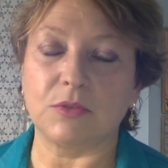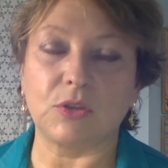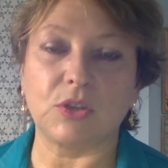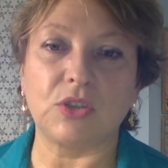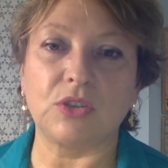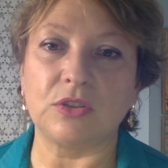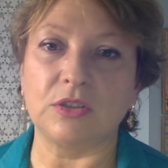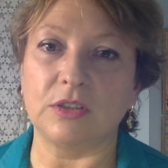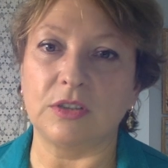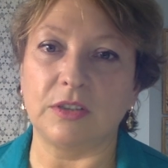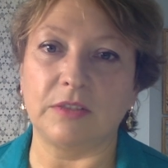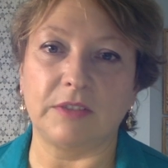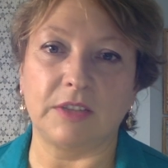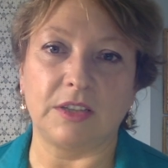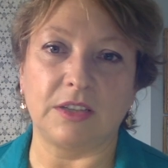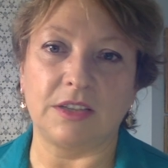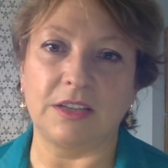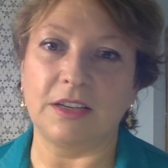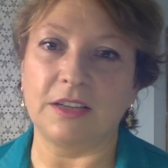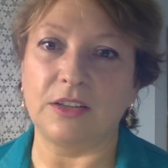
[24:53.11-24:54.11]
couldn't
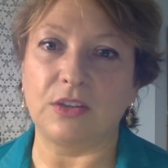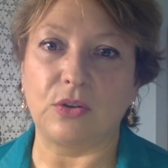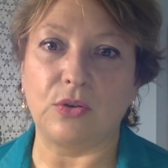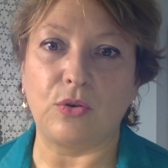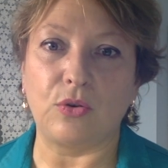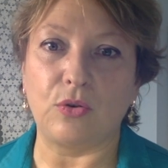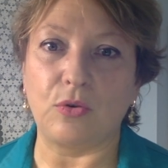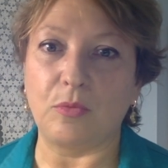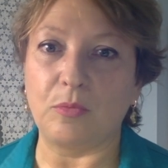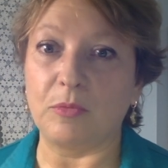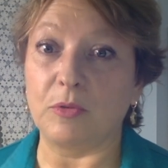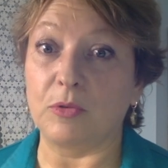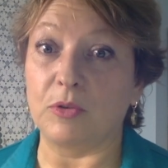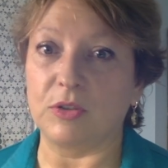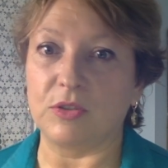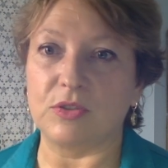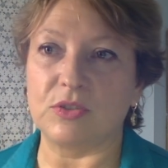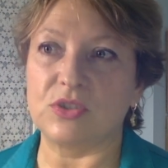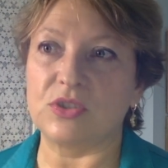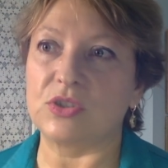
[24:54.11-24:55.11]
even get home.
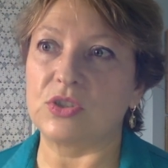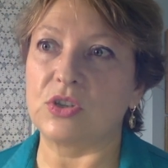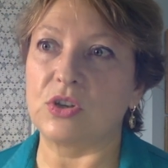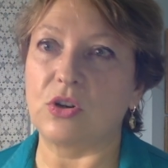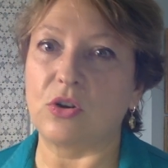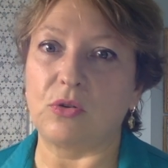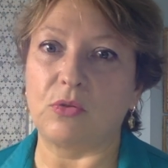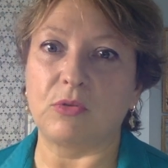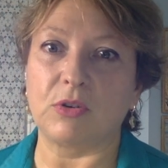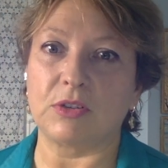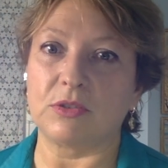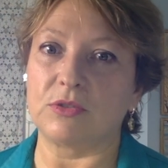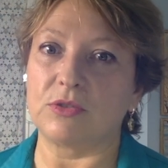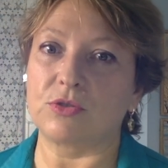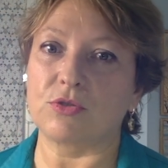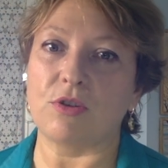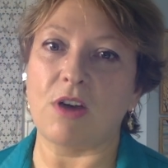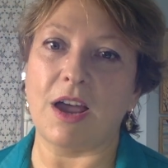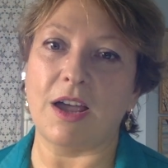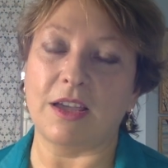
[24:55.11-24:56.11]
We're
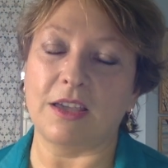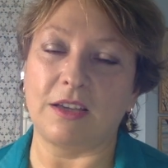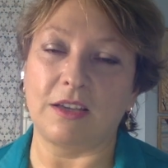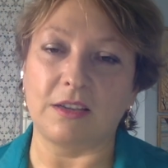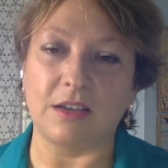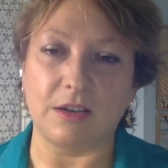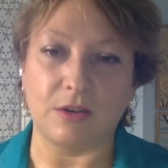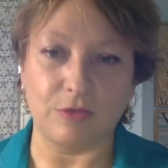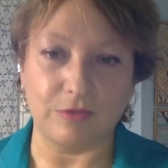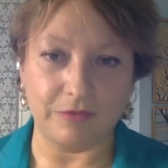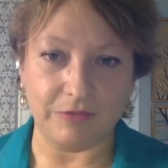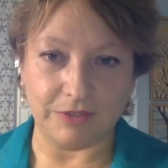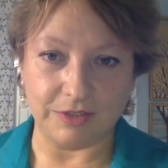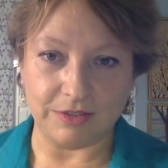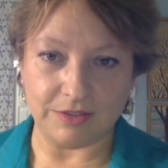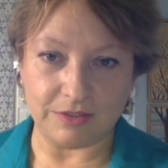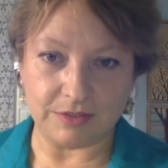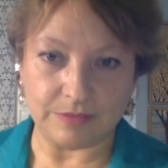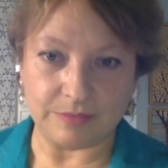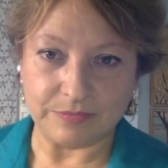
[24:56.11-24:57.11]
dragging our feet.
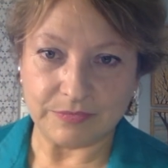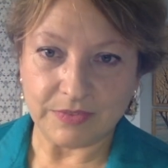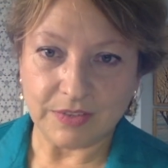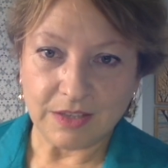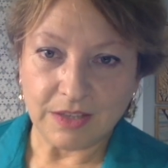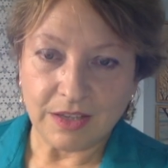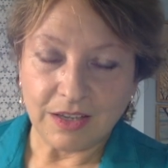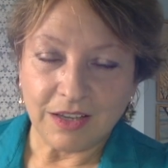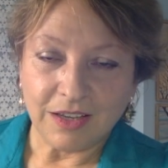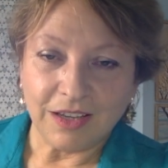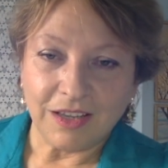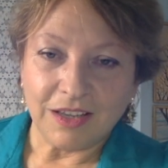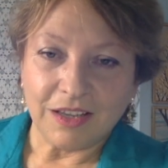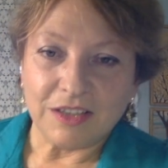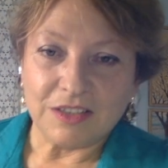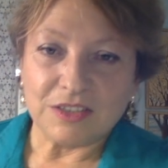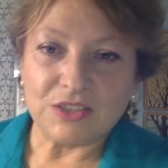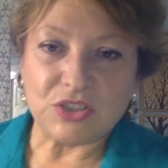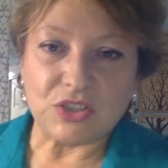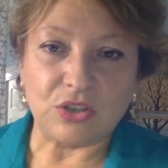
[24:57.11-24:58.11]

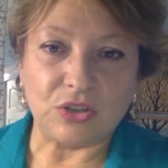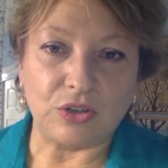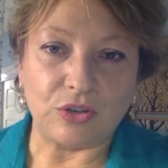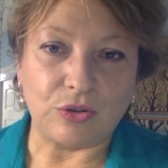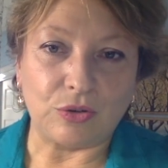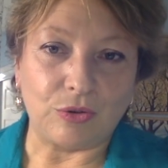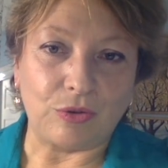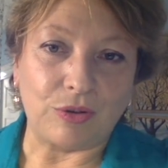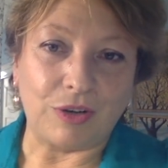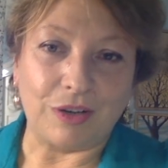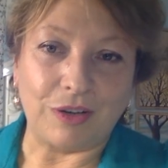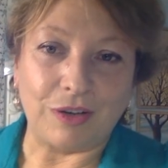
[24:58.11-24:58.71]
So